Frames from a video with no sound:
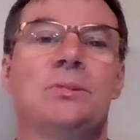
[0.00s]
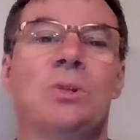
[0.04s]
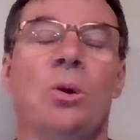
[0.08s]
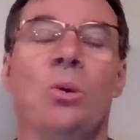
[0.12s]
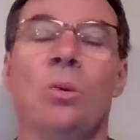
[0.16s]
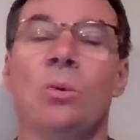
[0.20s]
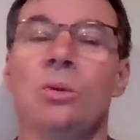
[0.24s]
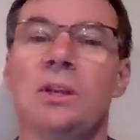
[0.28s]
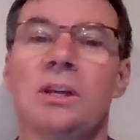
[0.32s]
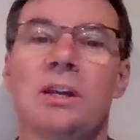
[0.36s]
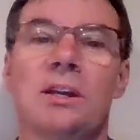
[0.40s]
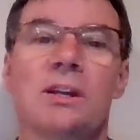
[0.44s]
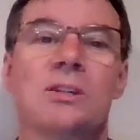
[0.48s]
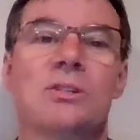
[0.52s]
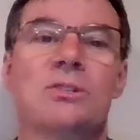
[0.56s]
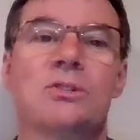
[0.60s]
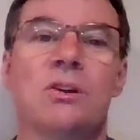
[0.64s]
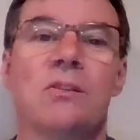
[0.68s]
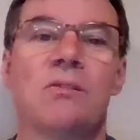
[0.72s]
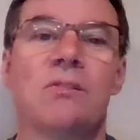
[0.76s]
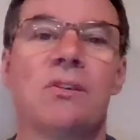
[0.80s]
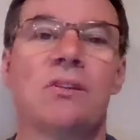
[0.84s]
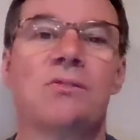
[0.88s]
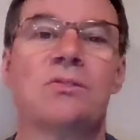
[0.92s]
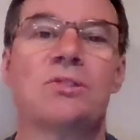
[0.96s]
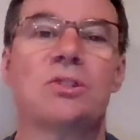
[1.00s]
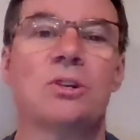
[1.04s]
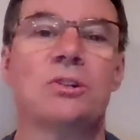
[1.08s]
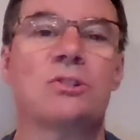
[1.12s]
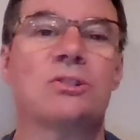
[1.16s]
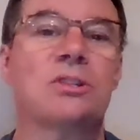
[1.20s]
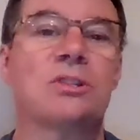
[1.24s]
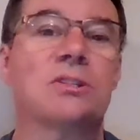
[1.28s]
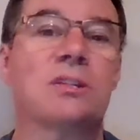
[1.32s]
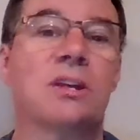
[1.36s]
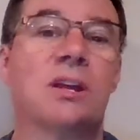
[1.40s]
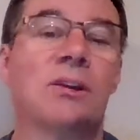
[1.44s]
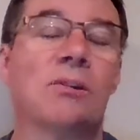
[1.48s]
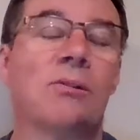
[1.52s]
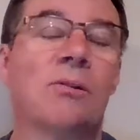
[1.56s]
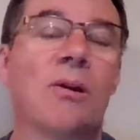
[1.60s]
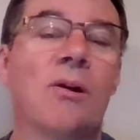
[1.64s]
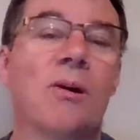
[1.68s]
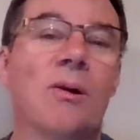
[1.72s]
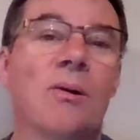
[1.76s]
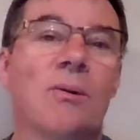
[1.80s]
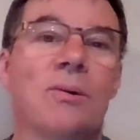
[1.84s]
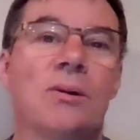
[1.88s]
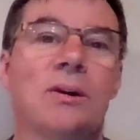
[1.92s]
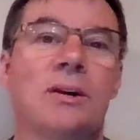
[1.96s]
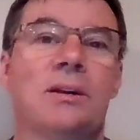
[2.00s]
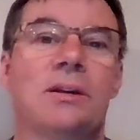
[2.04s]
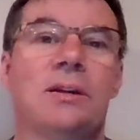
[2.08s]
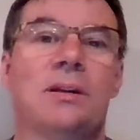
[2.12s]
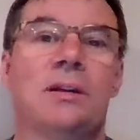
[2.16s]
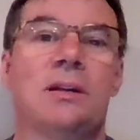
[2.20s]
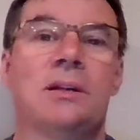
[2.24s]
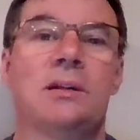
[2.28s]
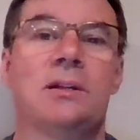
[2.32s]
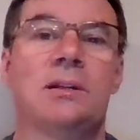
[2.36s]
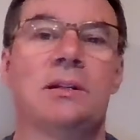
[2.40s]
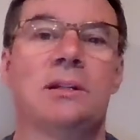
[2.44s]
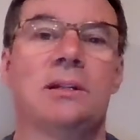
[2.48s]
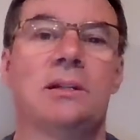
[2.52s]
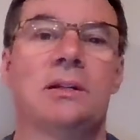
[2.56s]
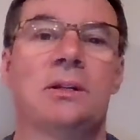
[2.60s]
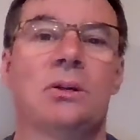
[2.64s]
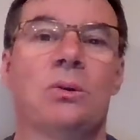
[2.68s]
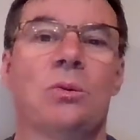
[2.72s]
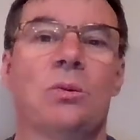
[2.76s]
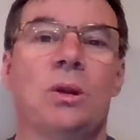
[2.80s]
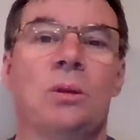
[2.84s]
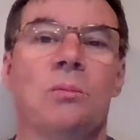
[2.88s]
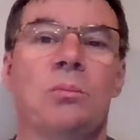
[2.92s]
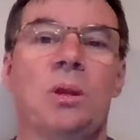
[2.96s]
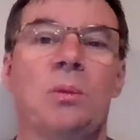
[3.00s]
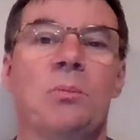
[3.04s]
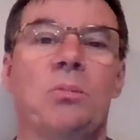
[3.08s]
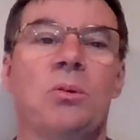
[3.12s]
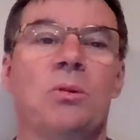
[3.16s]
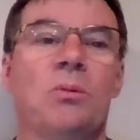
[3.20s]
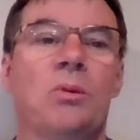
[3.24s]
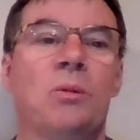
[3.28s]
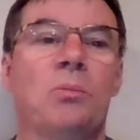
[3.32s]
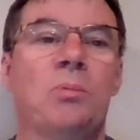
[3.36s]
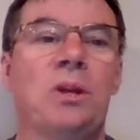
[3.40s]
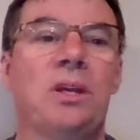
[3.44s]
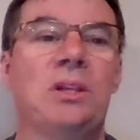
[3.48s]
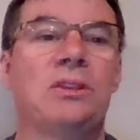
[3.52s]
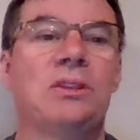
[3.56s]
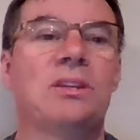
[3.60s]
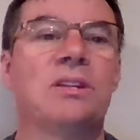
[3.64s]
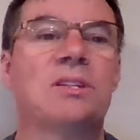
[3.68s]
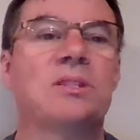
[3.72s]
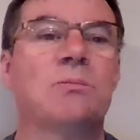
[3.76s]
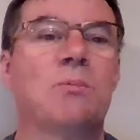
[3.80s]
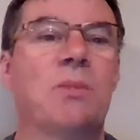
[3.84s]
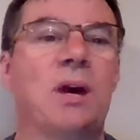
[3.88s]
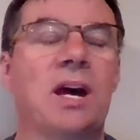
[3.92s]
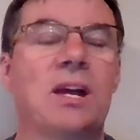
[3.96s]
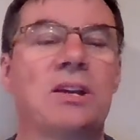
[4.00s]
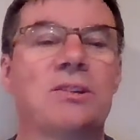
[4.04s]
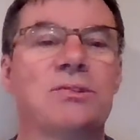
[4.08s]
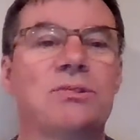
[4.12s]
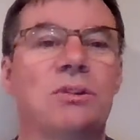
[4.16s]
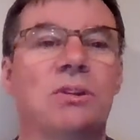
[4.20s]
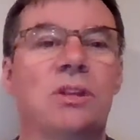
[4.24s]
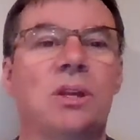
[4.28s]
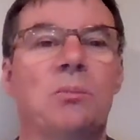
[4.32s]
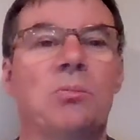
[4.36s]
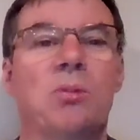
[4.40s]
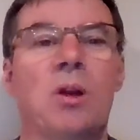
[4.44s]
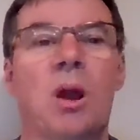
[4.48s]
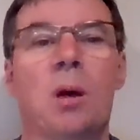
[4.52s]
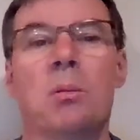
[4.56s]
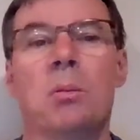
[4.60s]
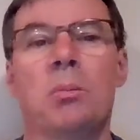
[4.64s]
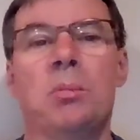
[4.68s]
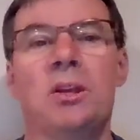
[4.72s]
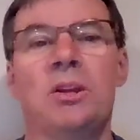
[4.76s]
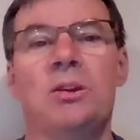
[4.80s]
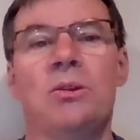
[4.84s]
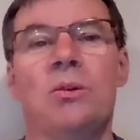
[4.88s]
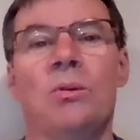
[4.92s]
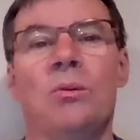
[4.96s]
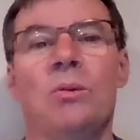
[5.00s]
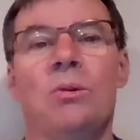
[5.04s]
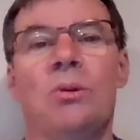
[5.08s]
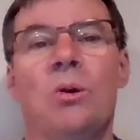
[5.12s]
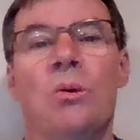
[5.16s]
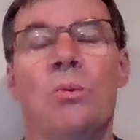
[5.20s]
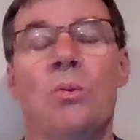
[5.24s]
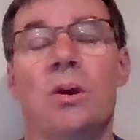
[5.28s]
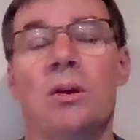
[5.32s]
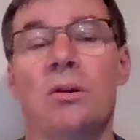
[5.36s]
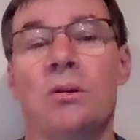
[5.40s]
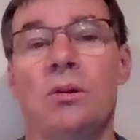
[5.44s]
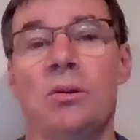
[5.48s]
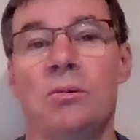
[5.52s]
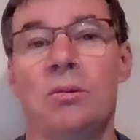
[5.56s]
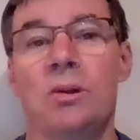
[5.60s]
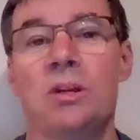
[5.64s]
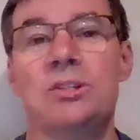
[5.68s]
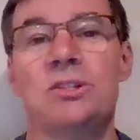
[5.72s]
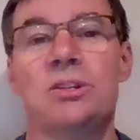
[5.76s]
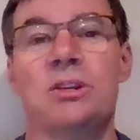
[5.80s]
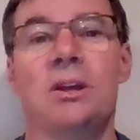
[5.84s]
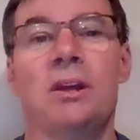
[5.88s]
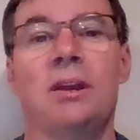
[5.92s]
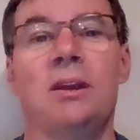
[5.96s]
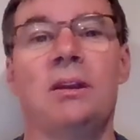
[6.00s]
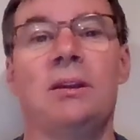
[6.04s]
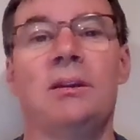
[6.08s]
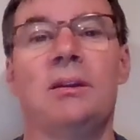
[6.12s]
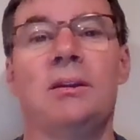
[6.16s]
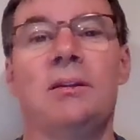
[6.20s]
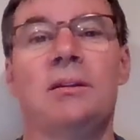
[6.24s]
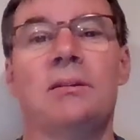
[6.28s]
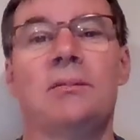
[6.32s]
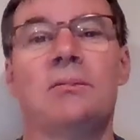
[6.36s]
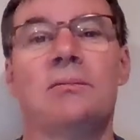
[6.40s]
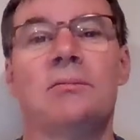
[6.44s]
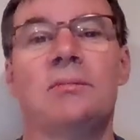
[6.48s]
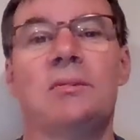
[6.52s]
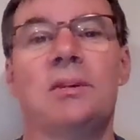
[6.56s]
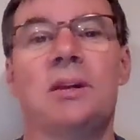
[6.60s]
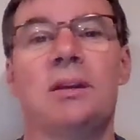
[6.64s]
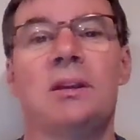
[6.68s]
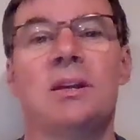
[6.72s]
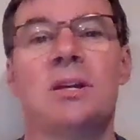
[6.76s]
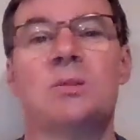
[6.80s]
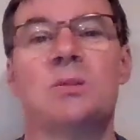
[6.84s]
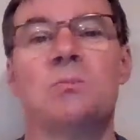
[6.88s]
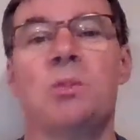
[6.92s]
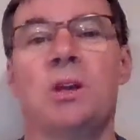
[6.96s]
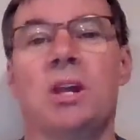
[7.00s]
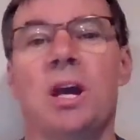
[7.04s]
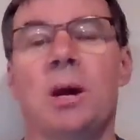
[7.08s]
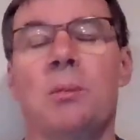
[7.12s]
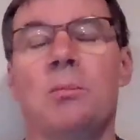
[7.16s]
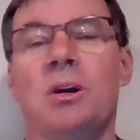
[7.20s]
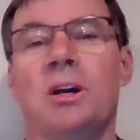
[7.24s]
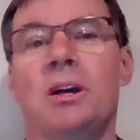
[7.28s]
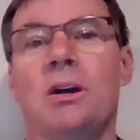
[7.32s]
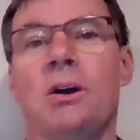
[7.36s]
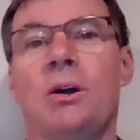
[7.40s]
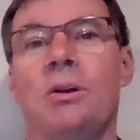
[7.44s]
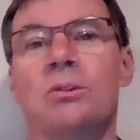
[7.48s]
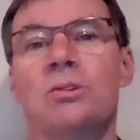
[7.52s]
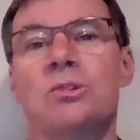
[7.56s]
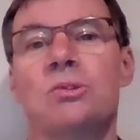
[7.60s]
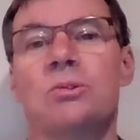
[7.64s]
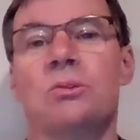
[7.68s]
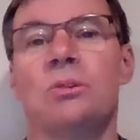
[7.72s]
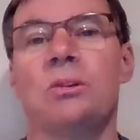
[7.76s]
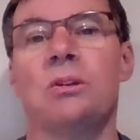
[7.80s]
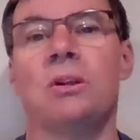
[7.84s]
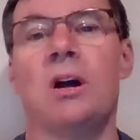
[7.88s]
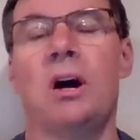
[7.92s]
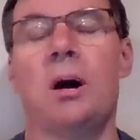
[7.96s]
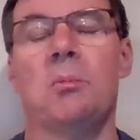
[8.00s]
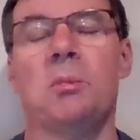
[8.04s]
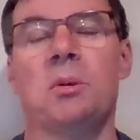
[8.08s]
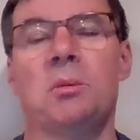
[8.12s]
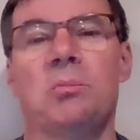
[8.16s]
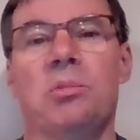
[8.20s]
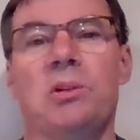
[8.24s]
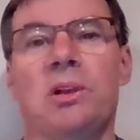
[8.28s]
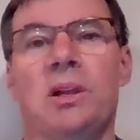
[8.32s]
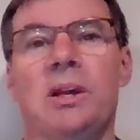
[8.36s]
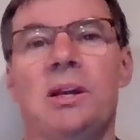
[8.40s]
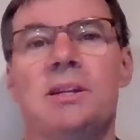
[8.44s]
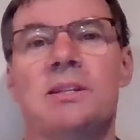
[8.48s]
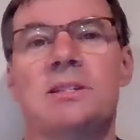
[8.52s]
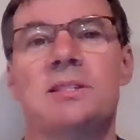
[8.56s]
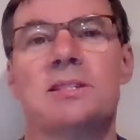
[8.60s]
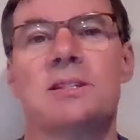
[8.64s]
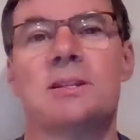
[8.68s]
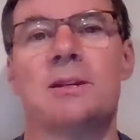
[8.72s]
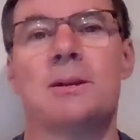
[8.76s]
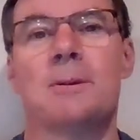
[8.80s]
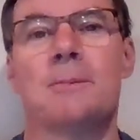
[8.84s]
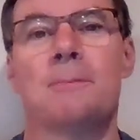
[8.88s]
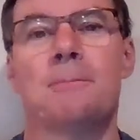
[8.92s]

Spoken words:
Only conservative churches can grow. When people repeat this mantra, they probably don't know where it originated. It has become a cultural commonplace.